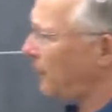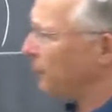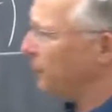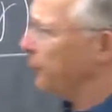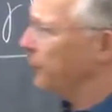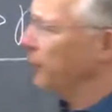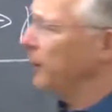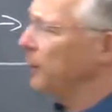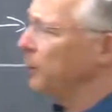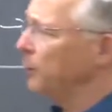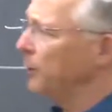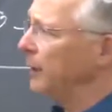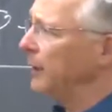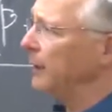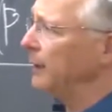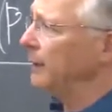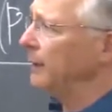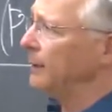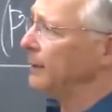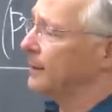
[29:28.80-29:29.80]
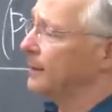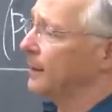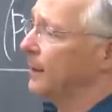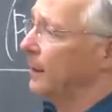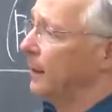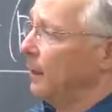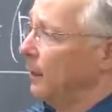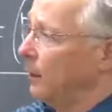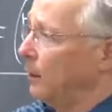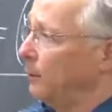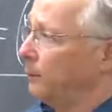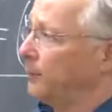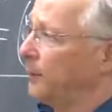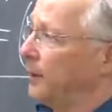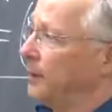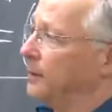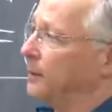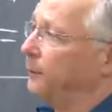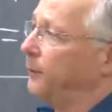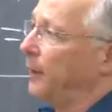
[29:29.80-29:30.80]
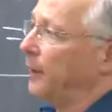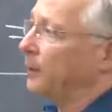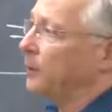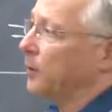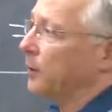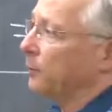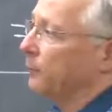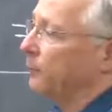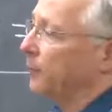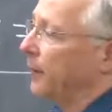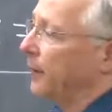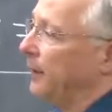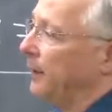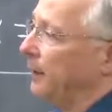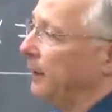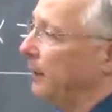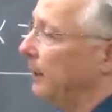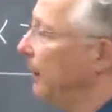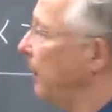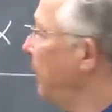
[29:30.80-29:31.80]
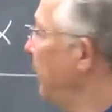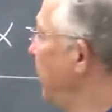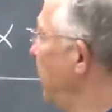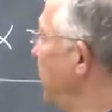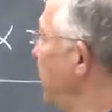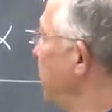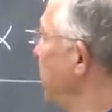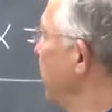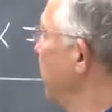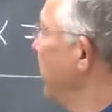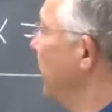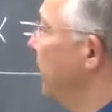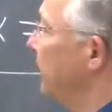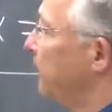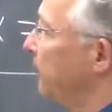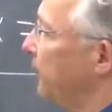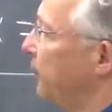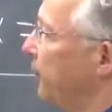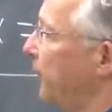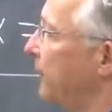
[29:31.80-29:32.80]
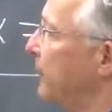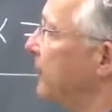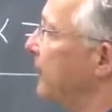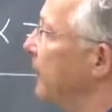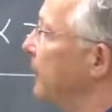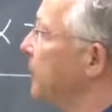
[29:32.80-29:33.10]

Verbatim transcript: for the uniqueness of this function v hat. But first,